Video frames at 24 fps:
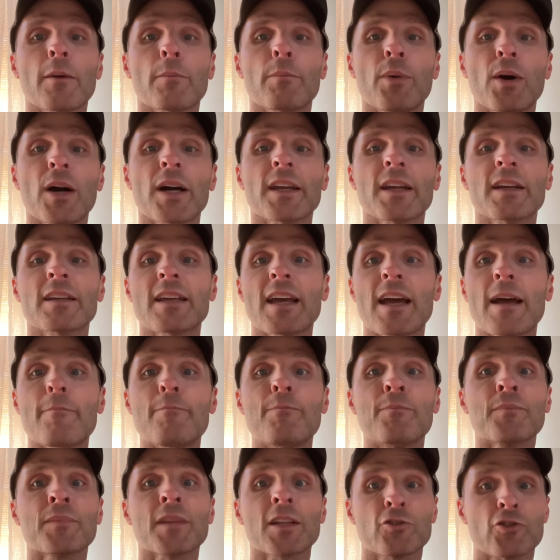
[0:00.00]
But again,
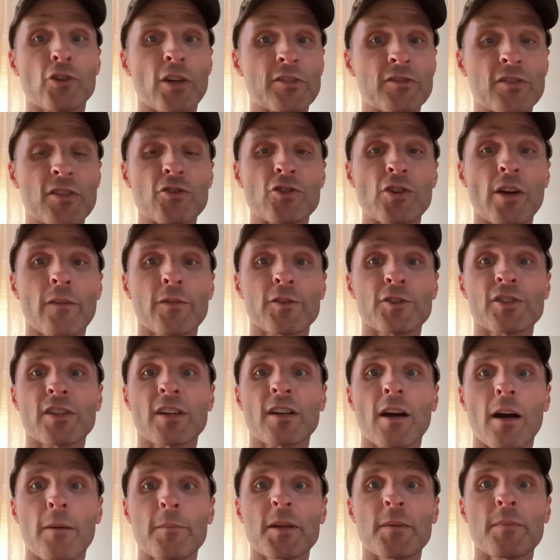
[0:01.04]
Justin Jefferson
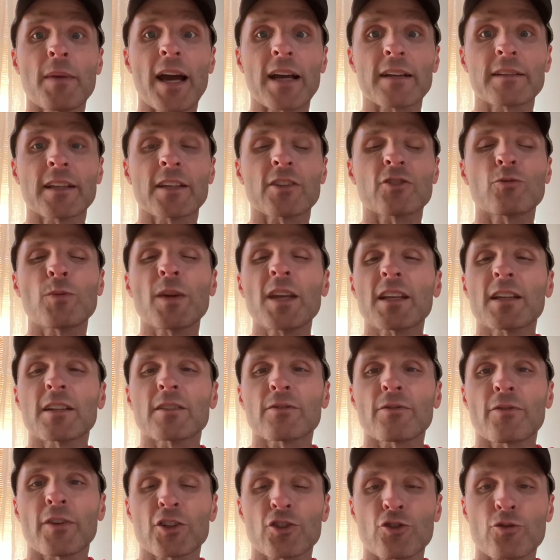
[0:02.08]
coming back next week, it is
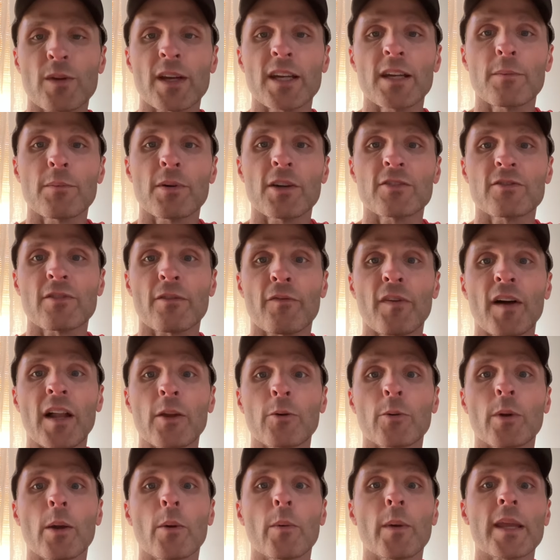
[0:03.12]
frustrating because the
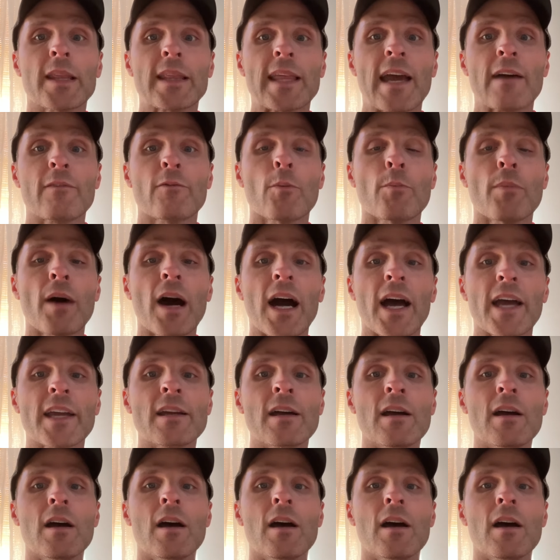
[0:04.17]
following week they have a bye.